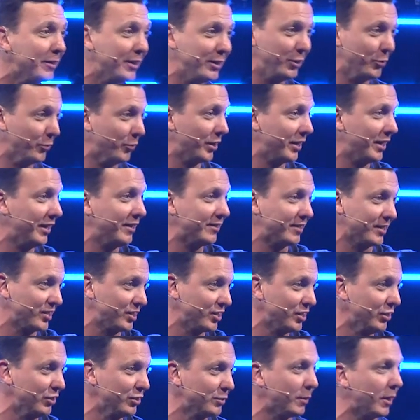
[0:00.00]
and you want to hit the
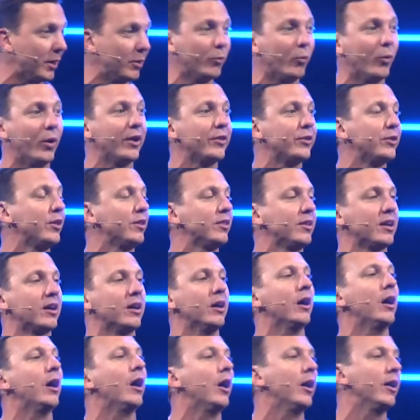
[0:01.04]
snooze button, whether you think,
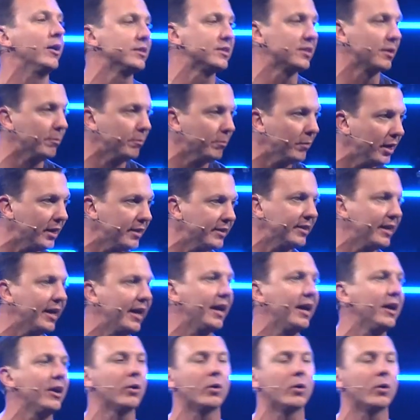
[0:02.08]
oh, it's a Monday,